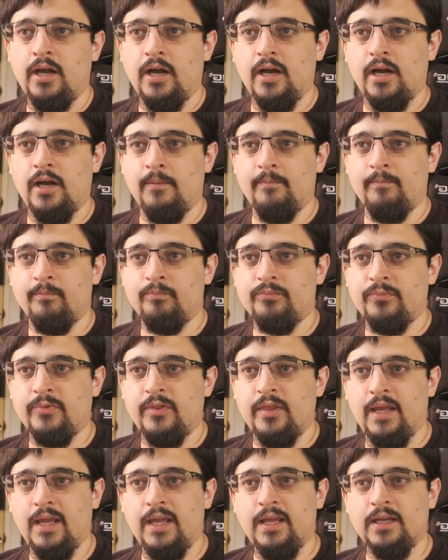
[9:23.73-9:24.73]
Um,
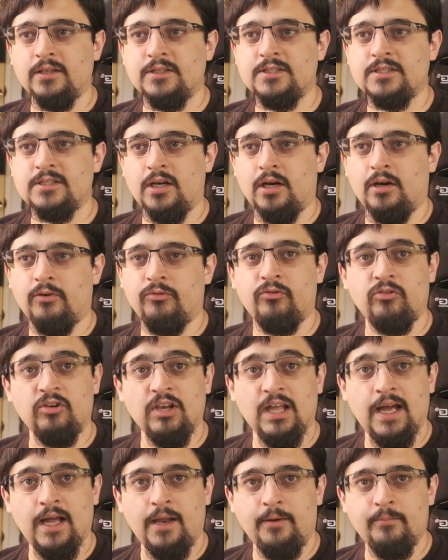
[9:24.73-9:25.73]
the inks are
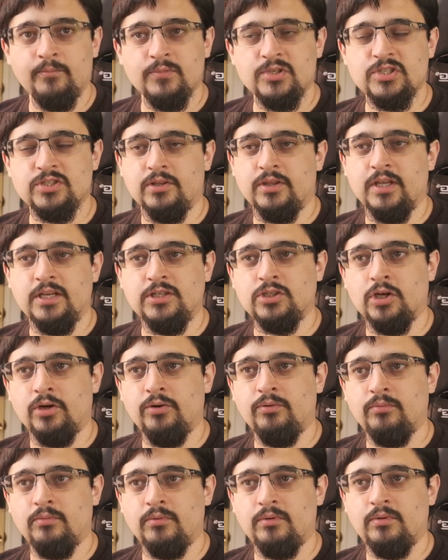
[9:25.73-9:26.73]
flat, so they
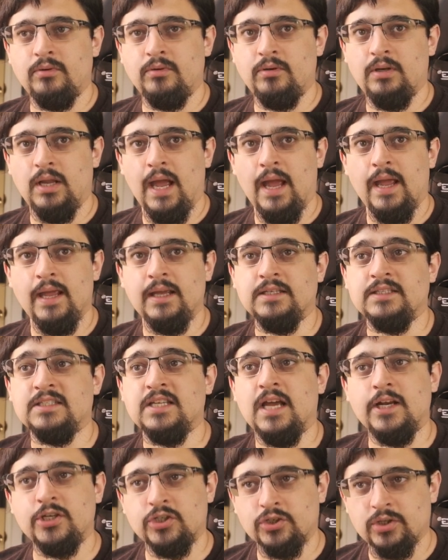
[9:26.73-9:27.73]
don't
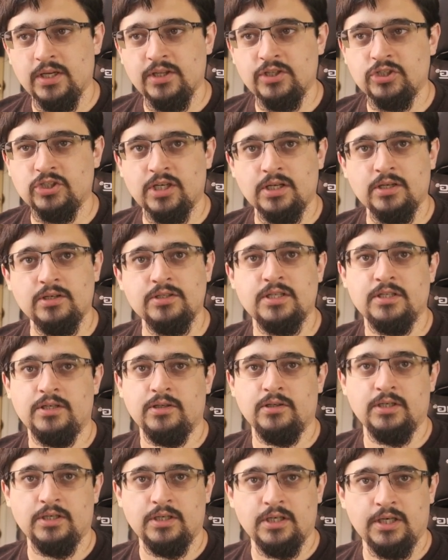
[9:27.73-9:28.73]
exaggerate the shadows, they
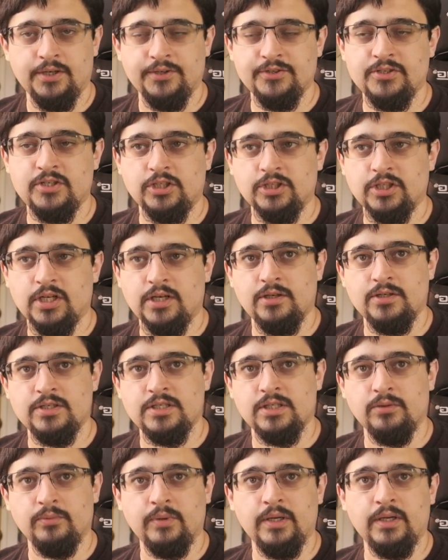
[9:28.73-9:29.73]
don't enhance the
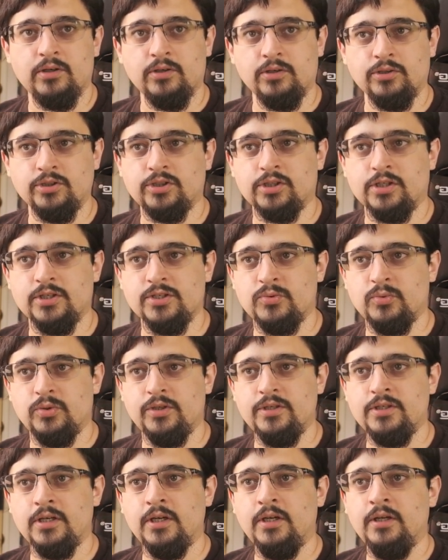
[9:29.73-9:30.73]
shadows in the way contrast
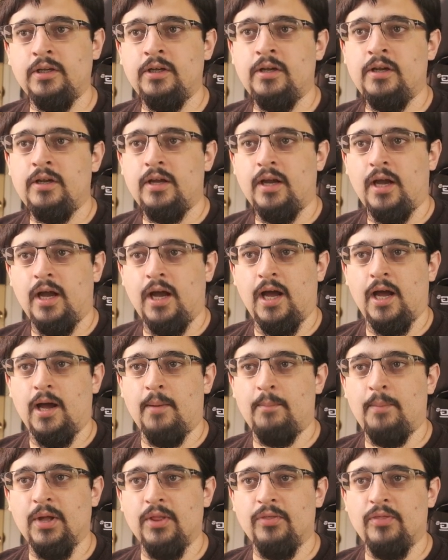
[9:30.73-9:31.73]
would,
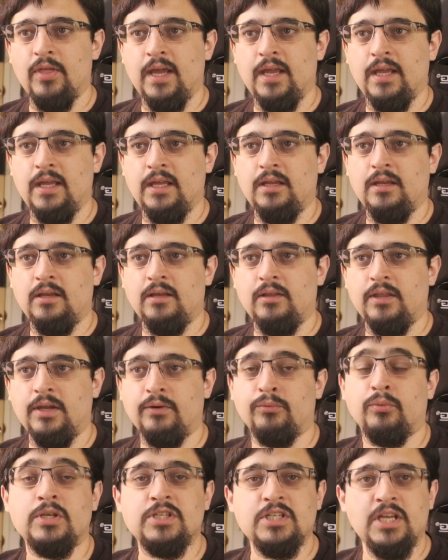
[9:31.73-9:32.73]
uh, but they they
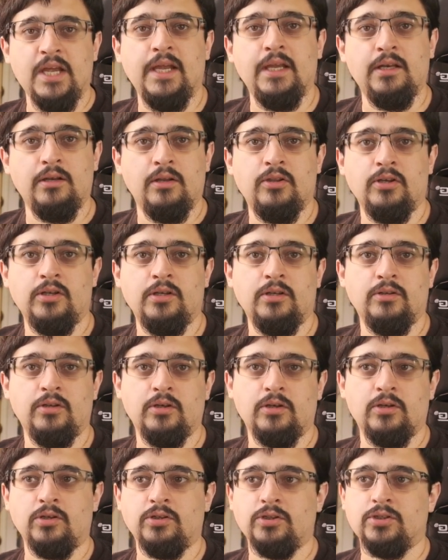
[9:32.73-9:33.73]
retain the,
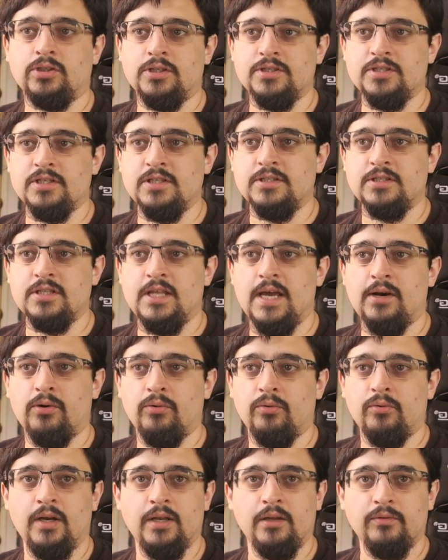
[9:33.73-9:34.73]
the contrast that's there
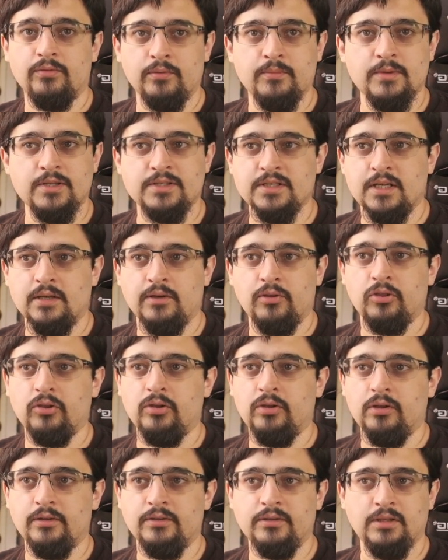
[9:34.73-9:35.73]
already from the
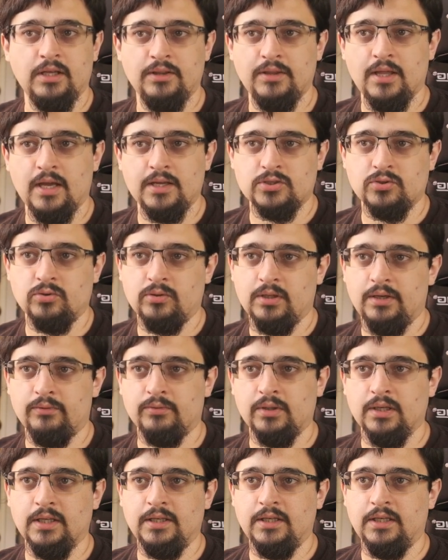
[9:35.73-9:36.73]
zenithal, and, and that's all I
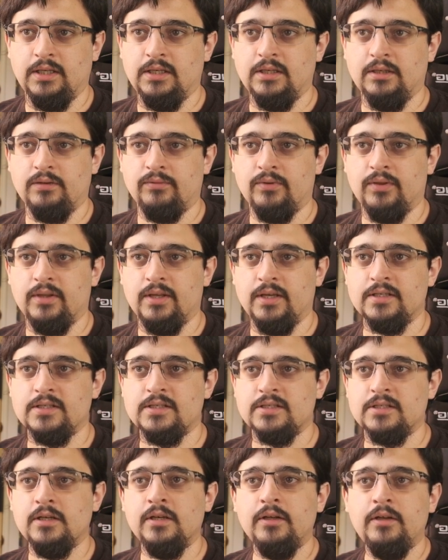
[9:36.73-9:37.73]
really needed for
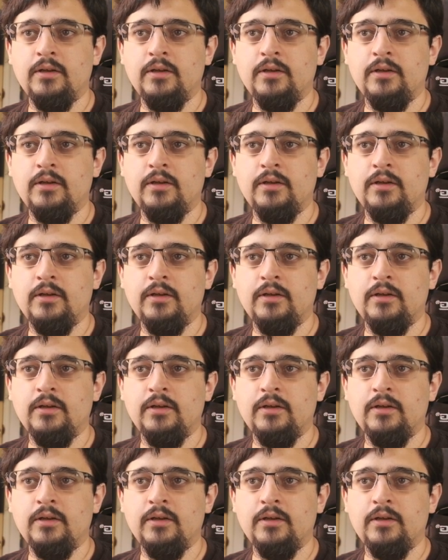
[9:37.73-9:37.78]
this.